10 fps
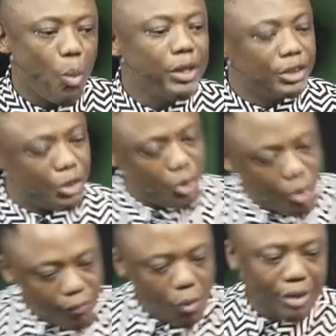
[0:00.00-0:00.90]
which
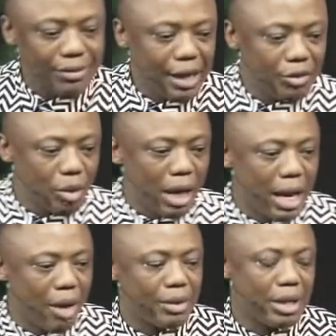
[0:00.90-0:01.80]
if you are signed to
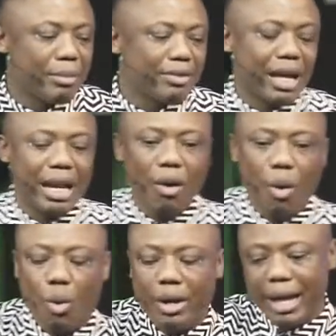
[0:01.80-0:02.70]
Kalawa, that means
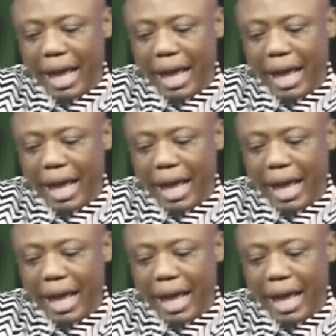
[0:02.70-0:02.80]
Kalawa will